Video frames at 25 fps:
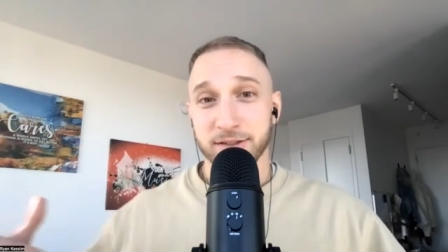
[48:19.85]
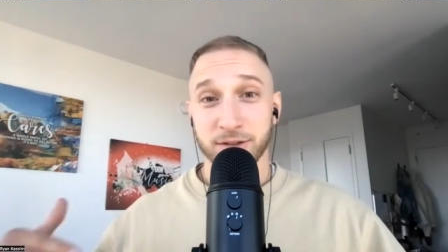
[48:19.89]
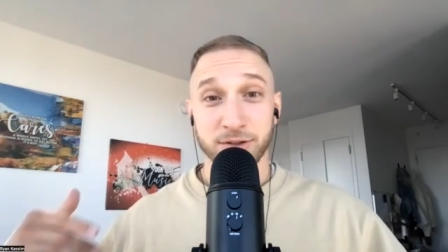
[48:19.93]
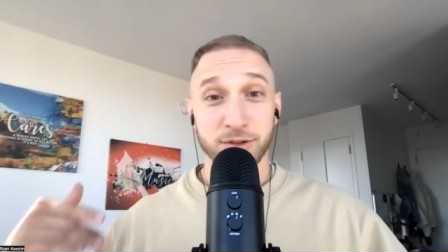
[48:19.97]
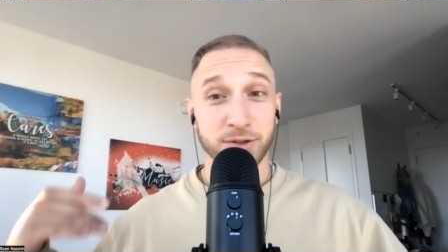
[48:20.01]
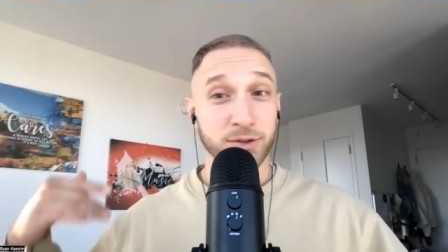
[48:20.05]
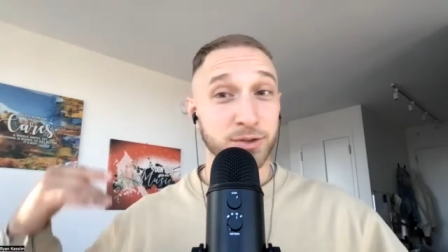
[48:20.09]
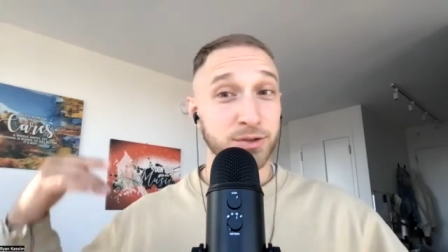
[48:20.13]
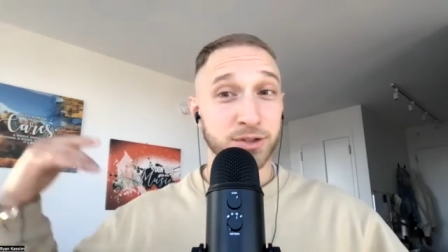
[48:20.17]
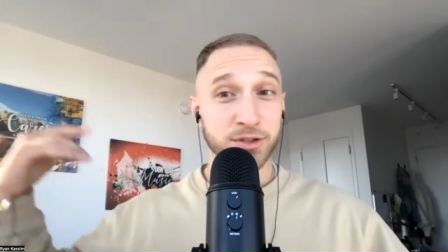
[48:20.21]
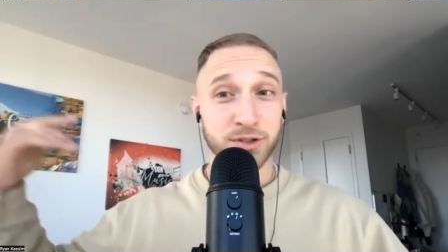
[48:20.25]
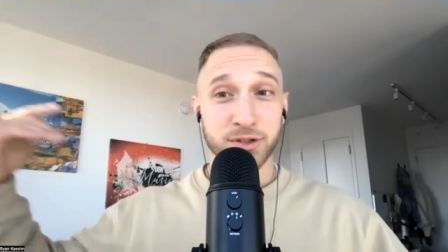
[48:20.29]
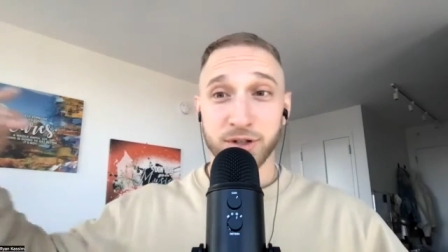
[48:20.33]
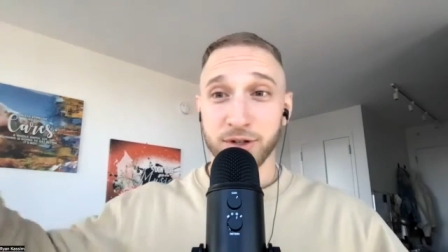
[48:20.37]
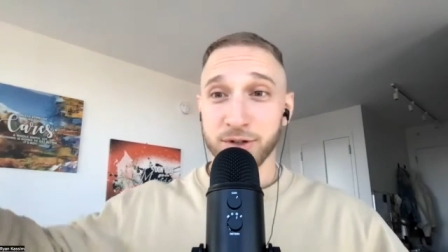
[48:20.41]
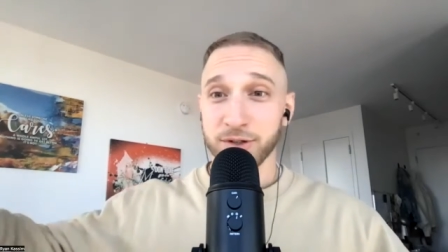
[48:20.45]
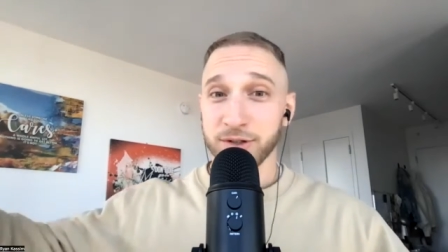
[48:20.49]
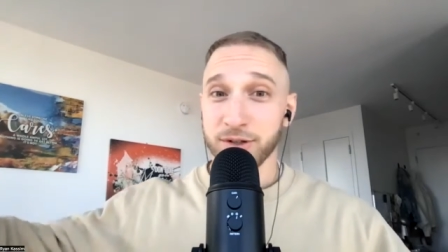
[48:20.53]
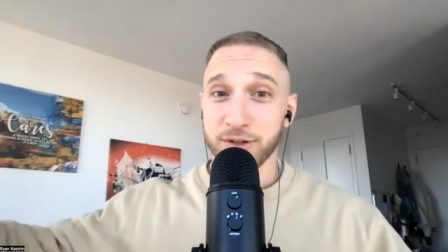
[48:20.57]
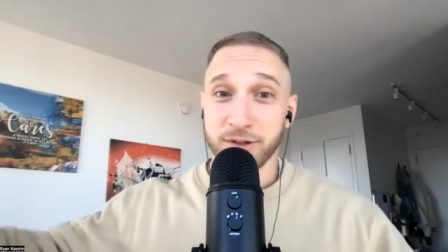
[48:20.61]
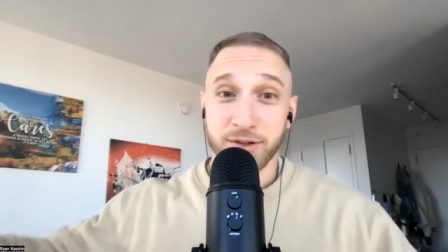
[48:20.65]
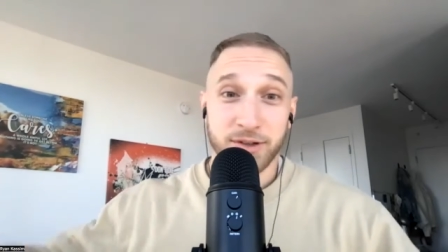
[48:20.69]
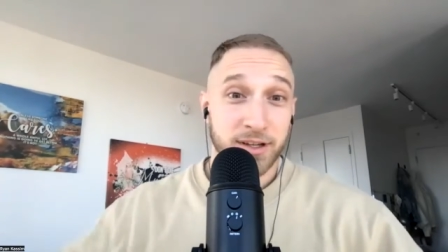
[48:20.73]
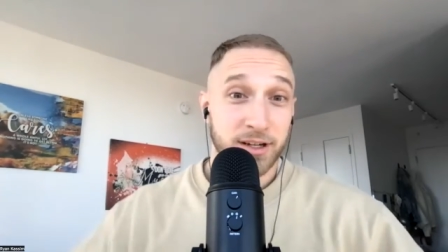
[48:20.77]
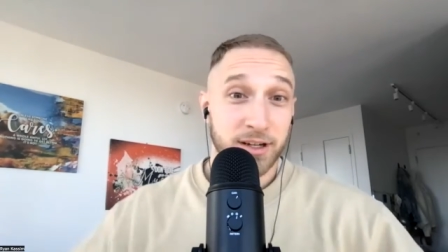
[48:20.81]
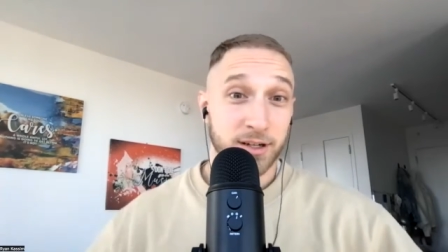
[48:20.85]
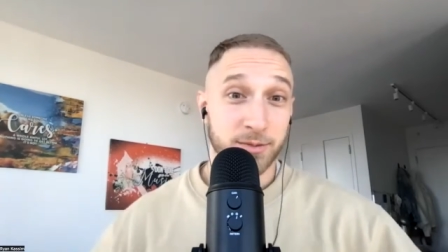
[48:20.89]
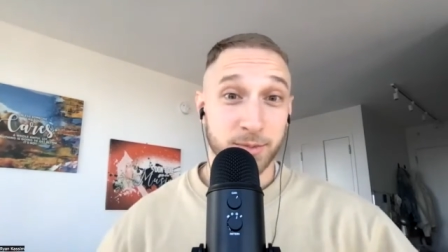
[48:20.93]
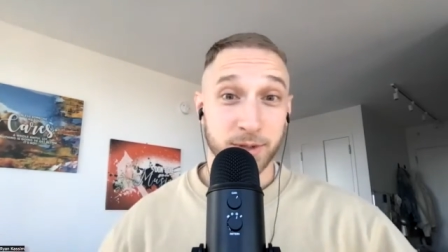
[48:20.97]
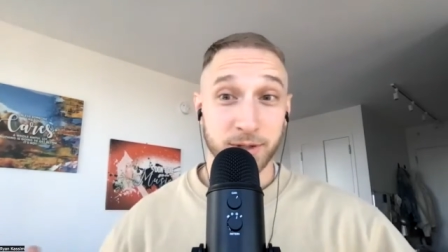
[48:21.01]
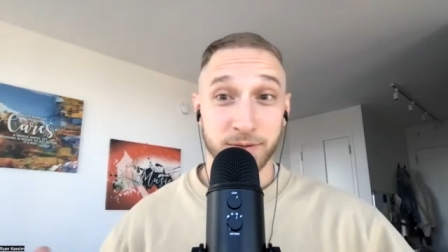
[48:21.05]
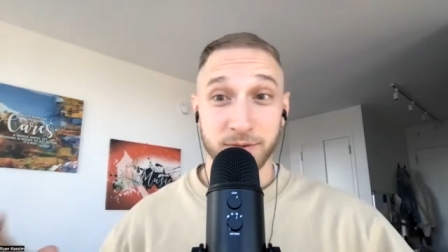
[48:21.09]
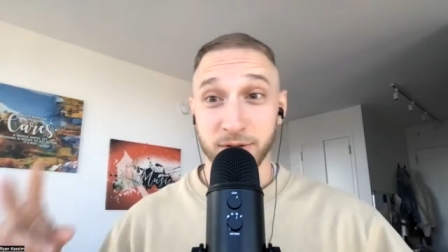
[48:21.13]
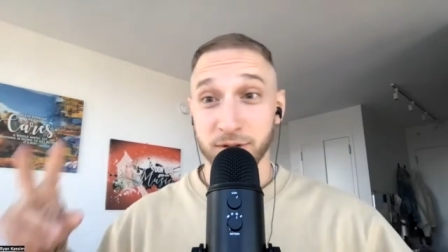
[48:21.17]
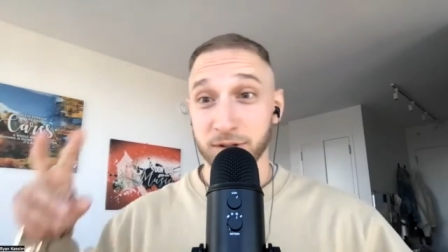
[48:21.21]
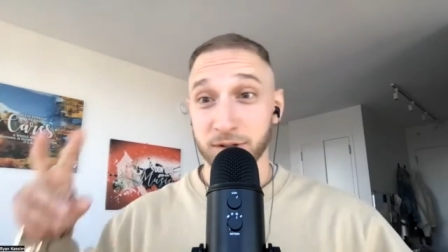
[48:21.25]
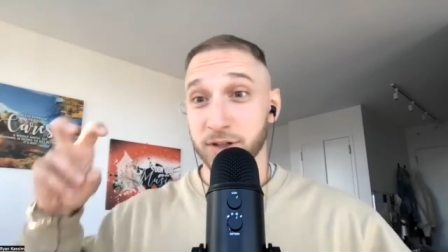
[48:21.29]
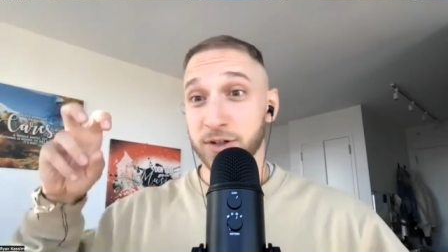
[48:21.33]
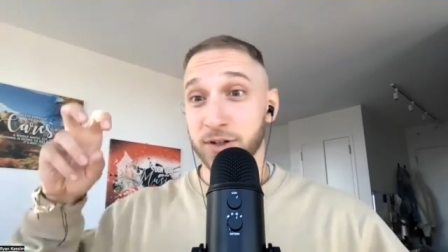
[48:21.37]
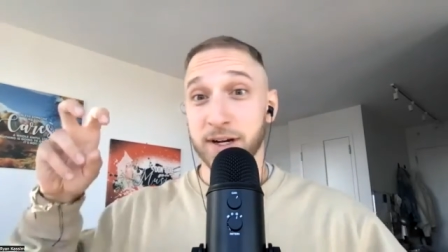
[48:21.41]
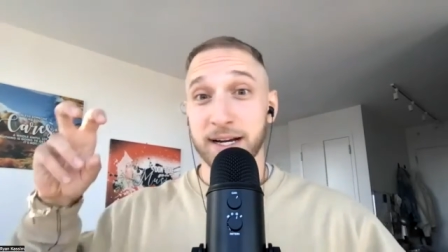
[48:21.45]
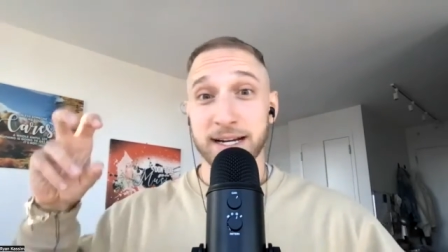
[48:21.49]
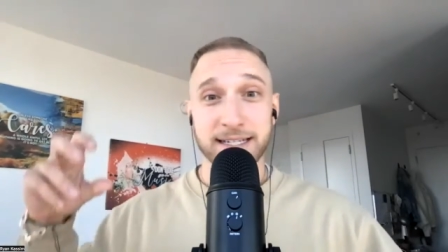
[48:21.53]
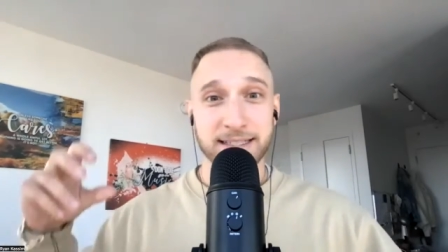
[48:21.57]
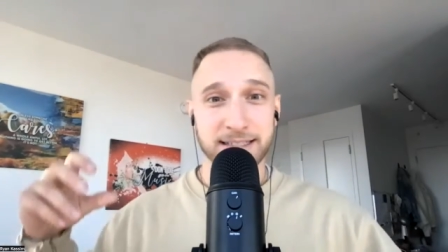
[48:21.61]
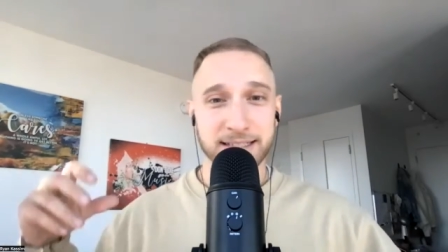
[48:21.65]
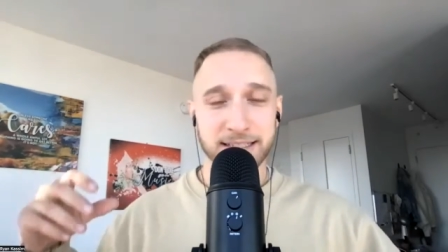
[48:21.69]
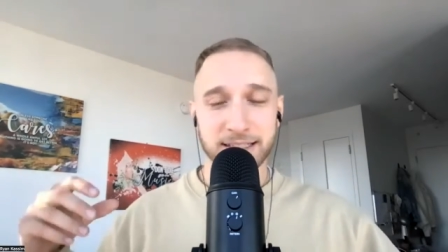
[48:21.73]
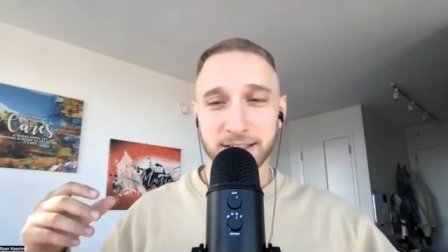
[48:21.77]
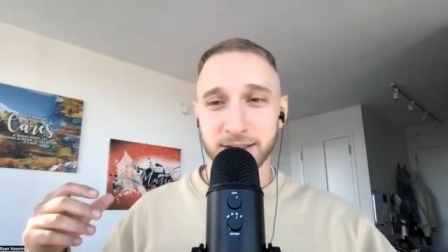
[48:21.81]
oh, you should only go to therapy if you're
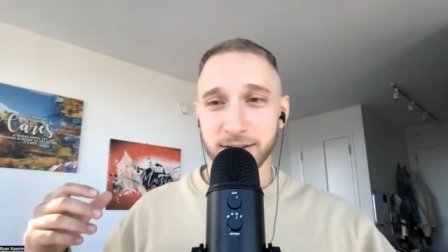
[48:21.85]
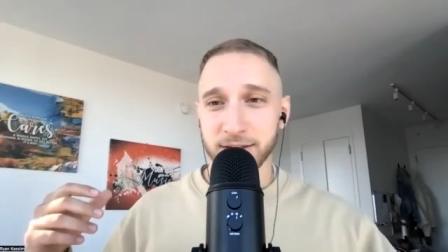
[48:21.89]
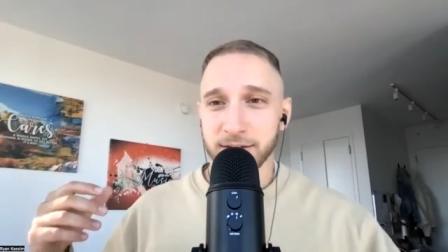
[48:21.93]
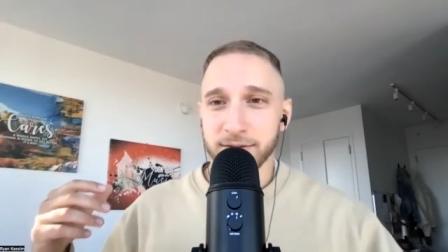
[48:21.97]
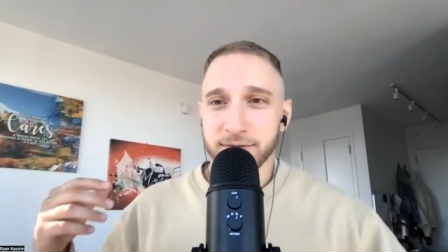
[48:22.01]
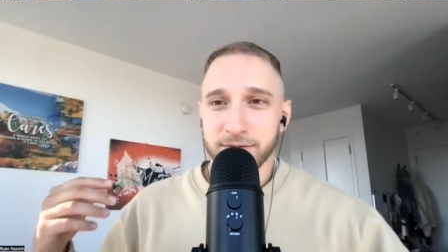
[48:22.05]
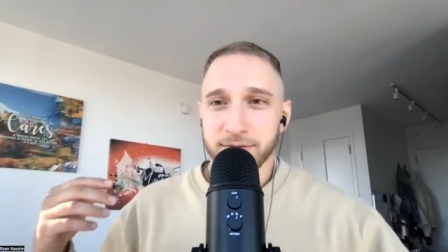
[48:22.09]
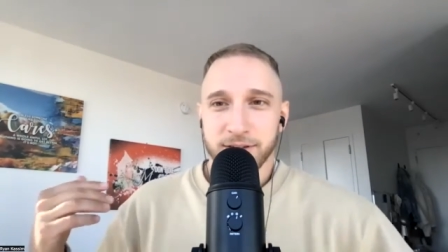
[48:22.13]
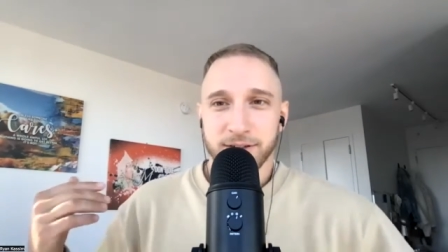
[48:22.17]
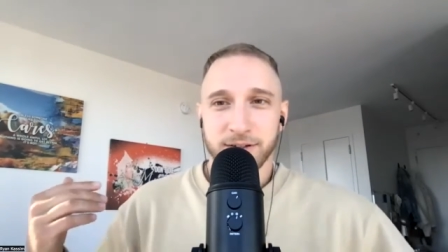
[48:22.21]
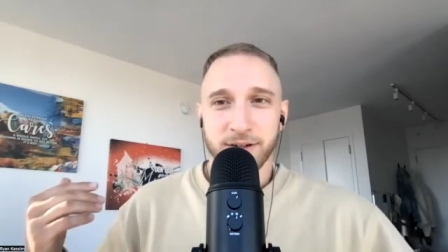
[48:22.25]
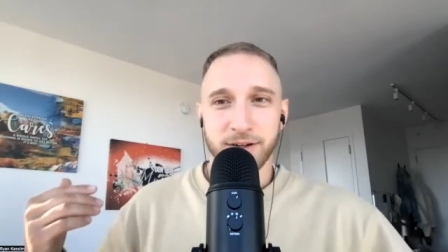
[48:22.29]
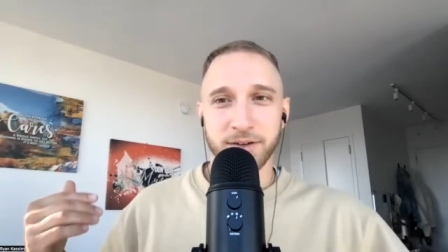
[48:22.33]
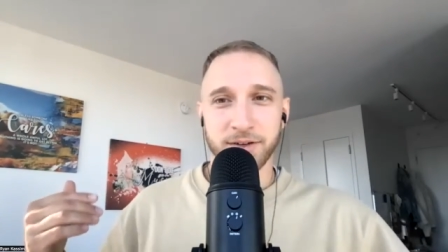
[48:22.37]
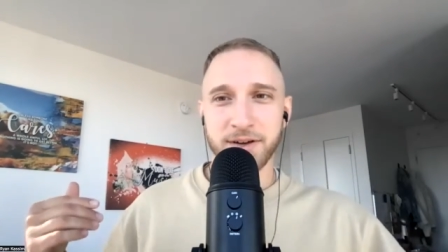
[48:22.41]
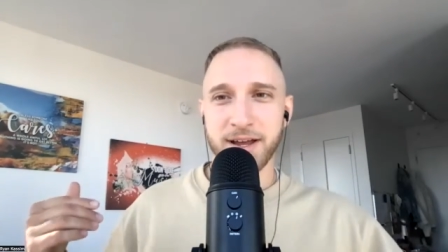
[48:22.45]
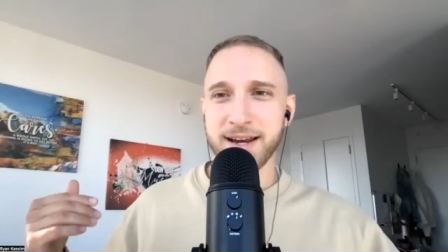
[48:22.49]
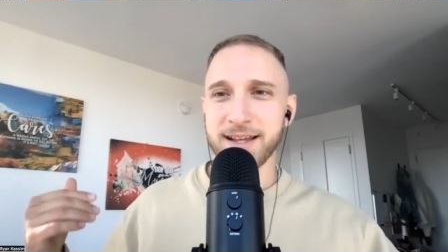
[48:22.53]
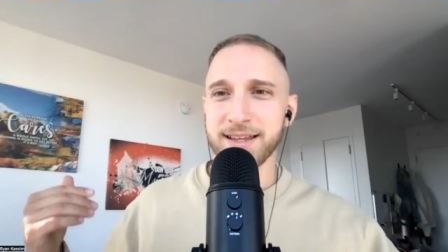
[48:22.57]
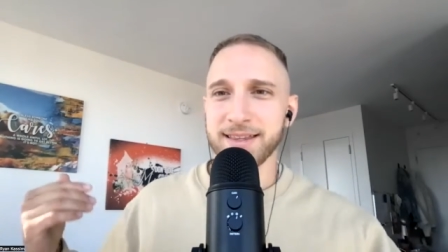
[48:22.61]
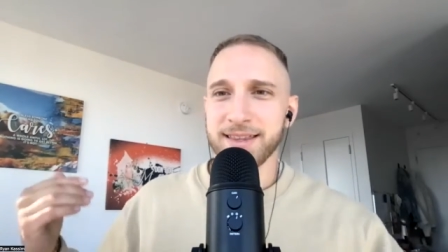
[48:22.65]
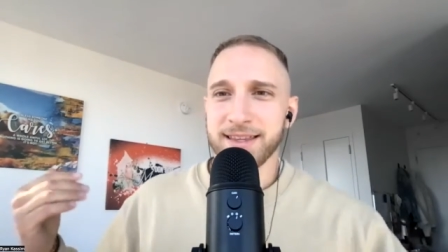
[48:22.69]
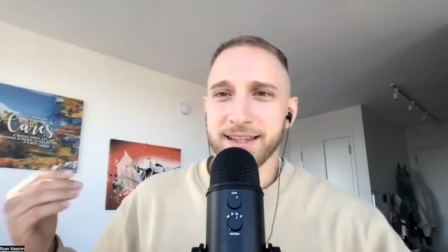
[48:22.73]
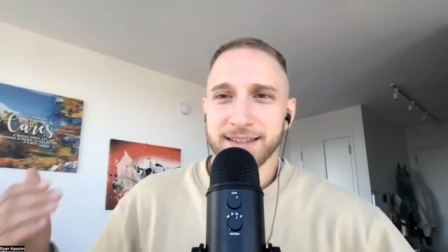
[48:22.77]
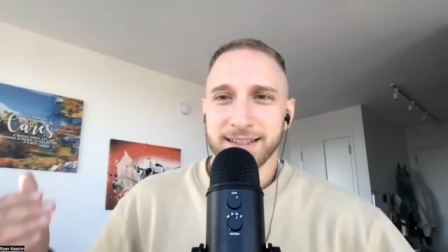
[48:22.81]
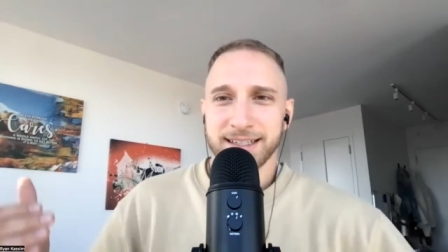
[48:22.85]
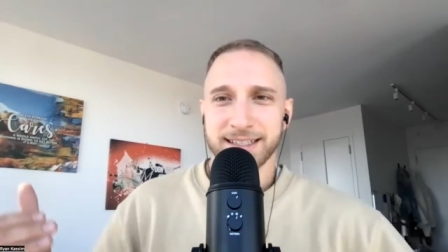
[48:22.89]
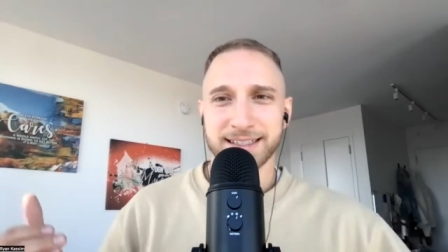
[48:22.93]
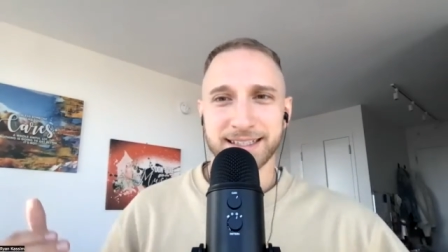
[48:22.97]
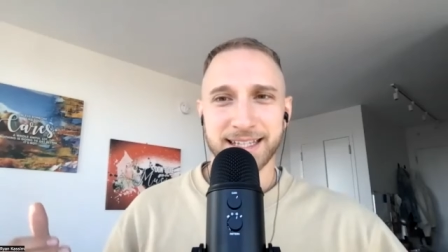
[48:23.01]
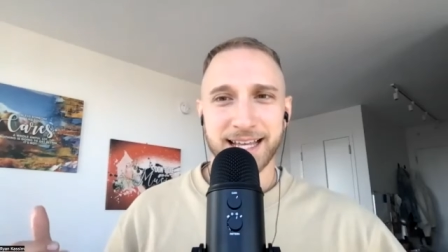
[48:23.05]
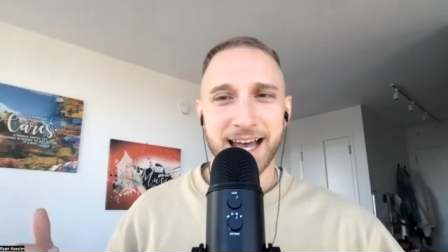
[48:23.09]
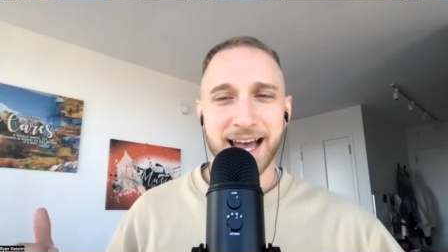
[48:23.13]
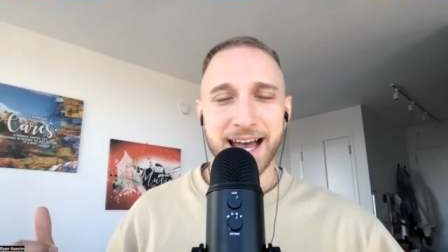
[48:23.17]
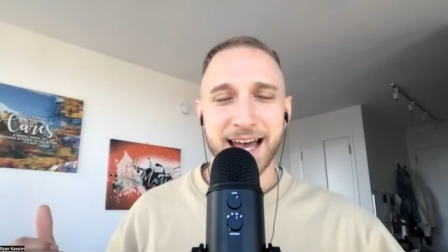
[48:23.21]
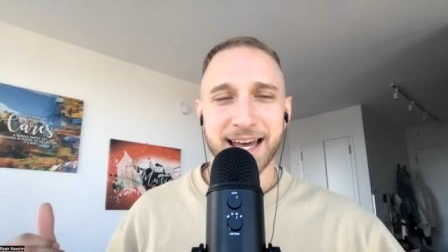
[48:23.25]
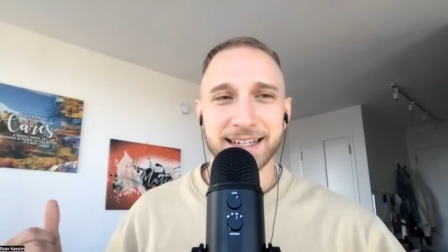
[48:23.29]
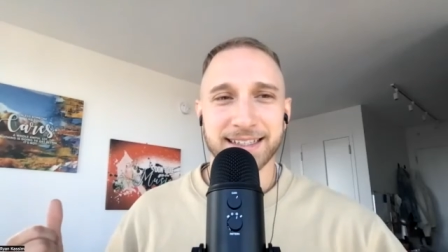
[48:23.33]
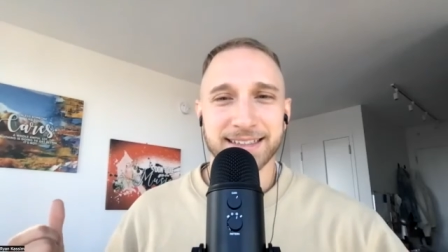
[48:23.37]
crazy, or if anything like that,